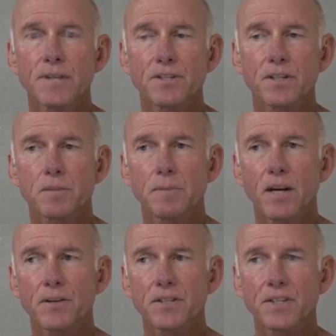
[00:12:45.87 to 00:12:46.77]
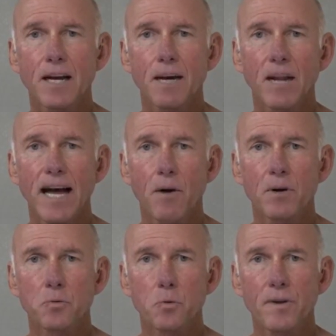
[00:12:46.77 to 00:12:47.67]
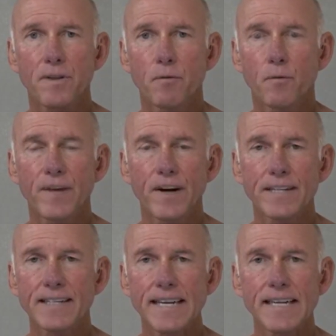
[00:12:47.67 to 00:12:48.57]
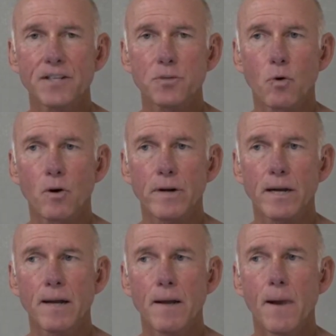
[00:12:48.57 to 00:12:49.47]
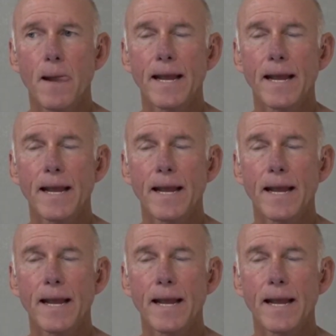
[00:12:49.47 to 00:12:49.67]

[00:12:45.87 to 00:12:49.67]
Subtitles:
sessions, because it's a couple hours worth of very tedious work,